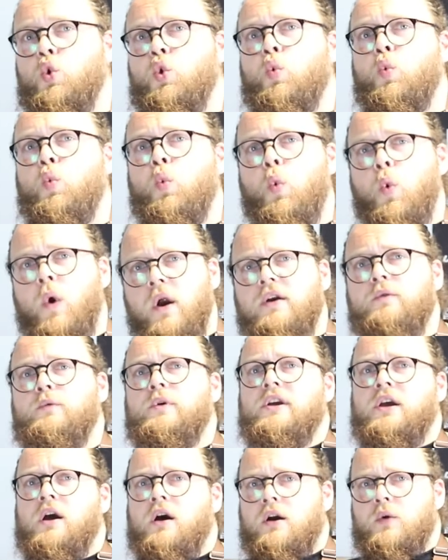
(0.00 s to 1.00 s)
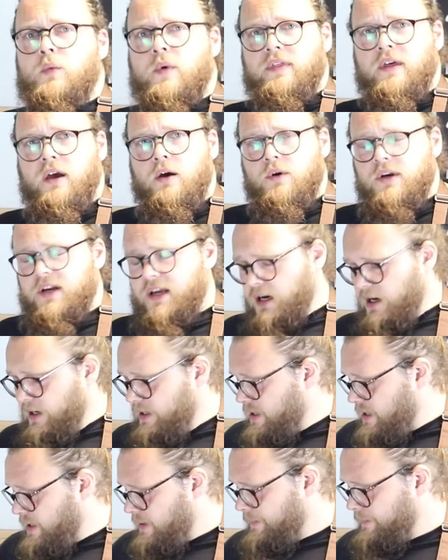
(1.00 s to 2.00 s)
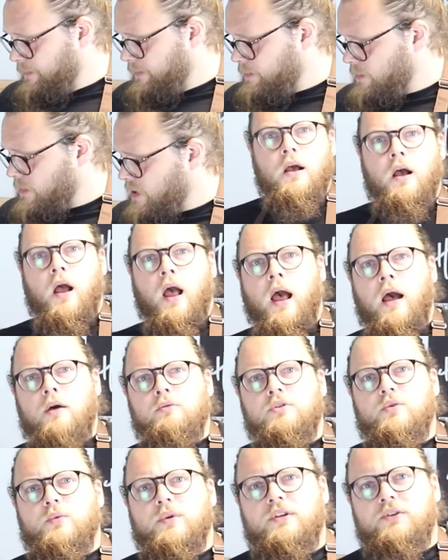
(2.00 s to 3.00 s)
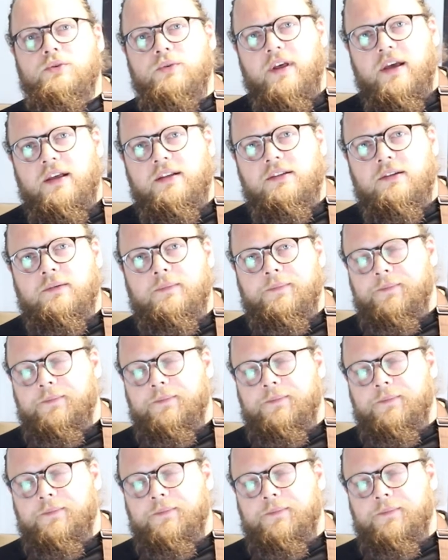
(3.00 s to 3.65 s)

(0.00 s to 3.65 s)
where we are with our grinder. How do we do that?